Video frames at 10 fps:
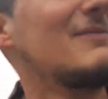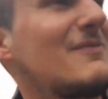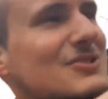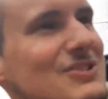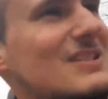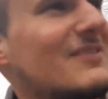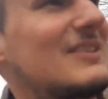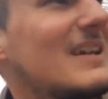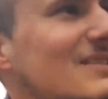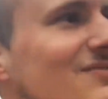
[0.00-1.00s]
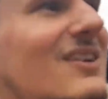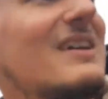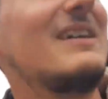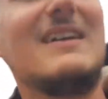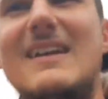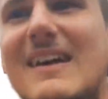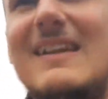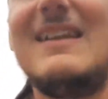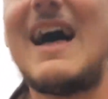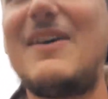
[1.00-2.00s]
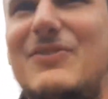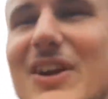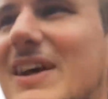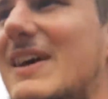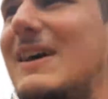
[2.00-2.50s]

The river's just over there to my left.